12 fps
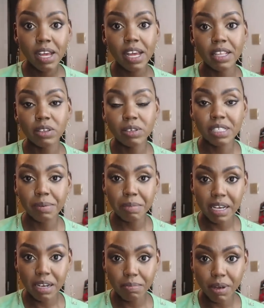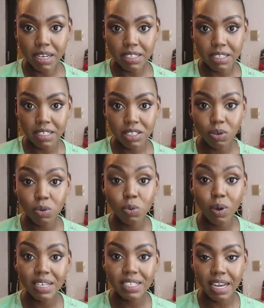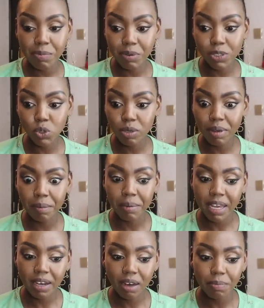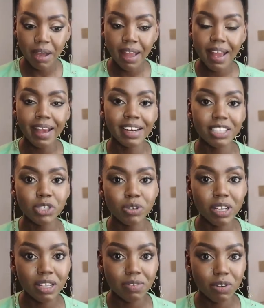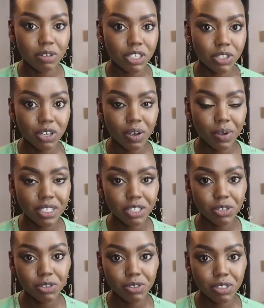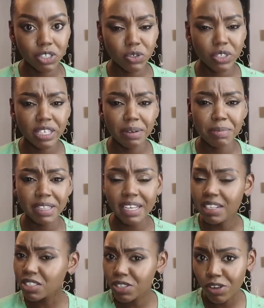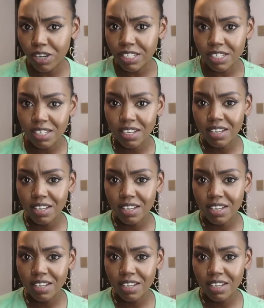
And there was a makeup artist who one time was doing my makeup and I showed her the foundation I wanted to use and she was like, but that's not